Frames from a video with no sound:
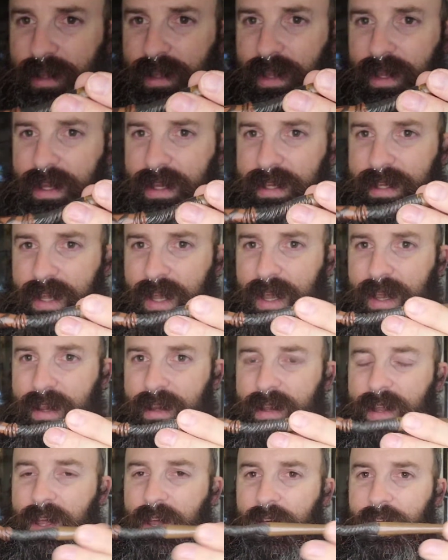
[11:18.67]
the
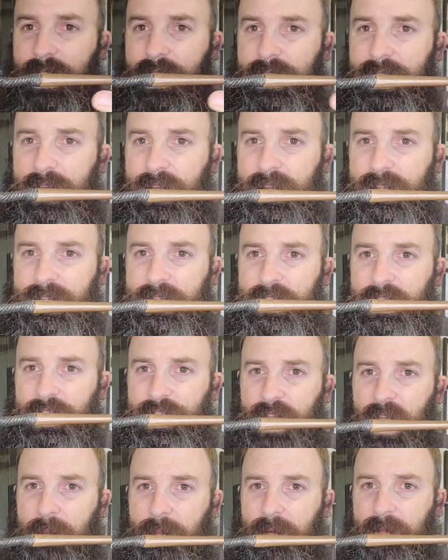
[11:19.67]
design, look at the
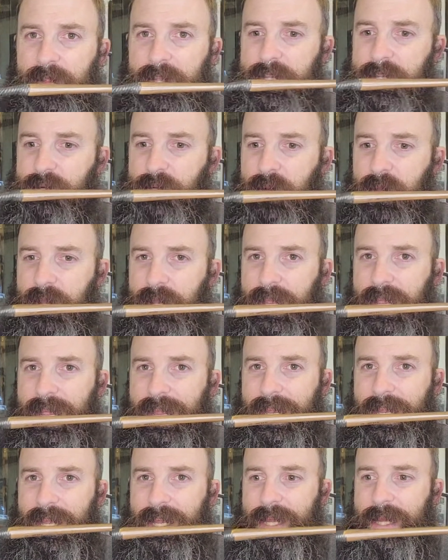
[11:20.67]
shape of this one.
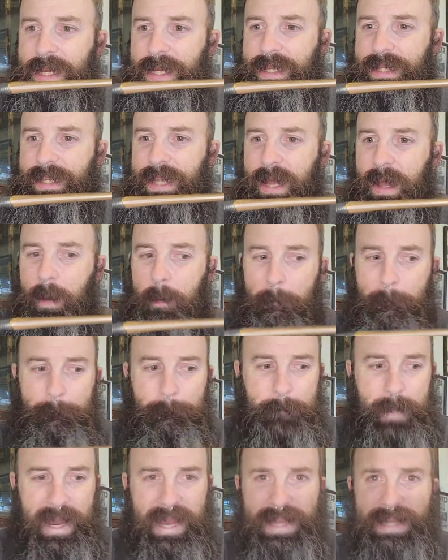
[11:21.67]
It is
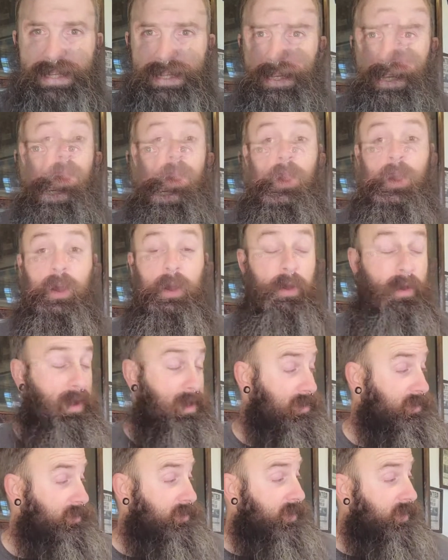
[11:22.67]
amazing. All
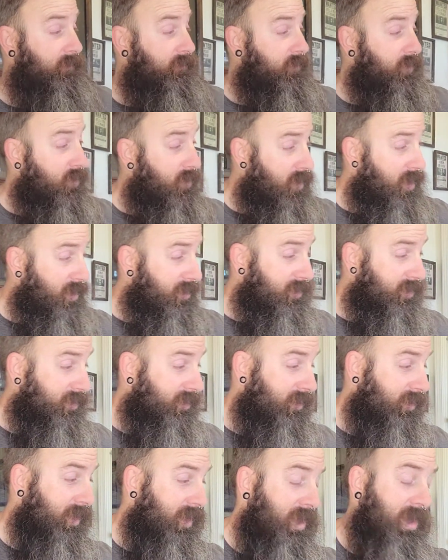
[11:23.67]
right, so then of
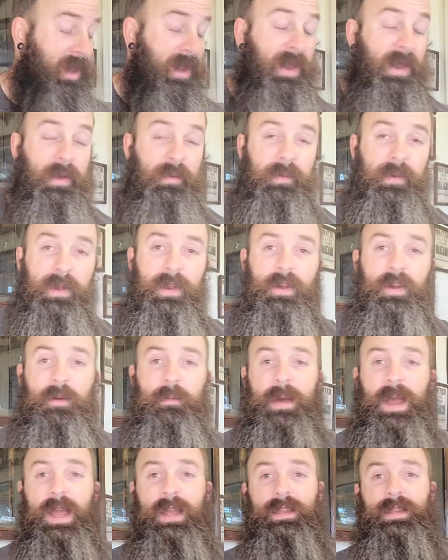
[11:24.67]
course we're gonna go
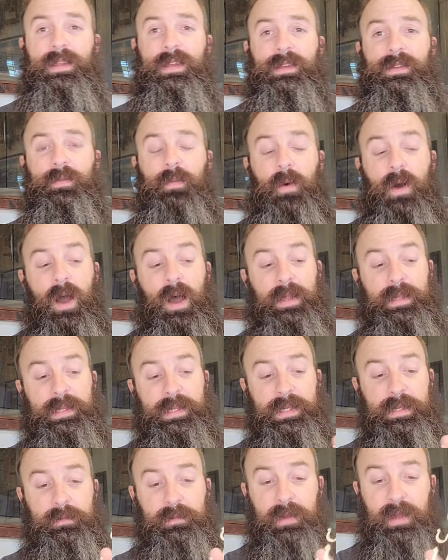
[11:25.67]
back to this wand
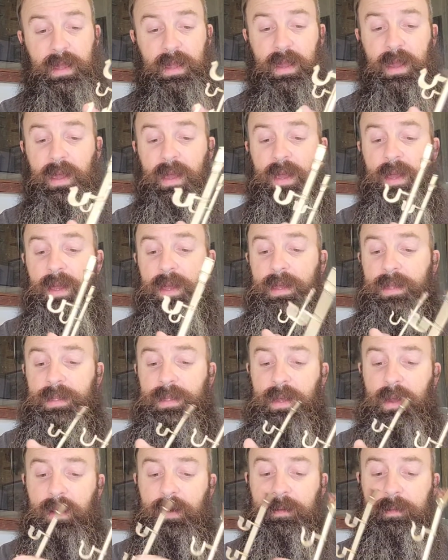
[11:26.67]
display.
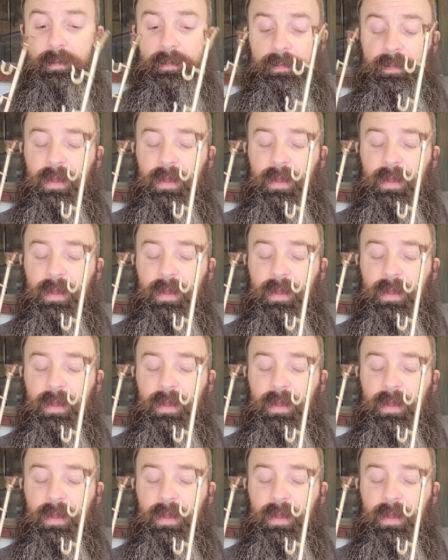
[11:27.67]
So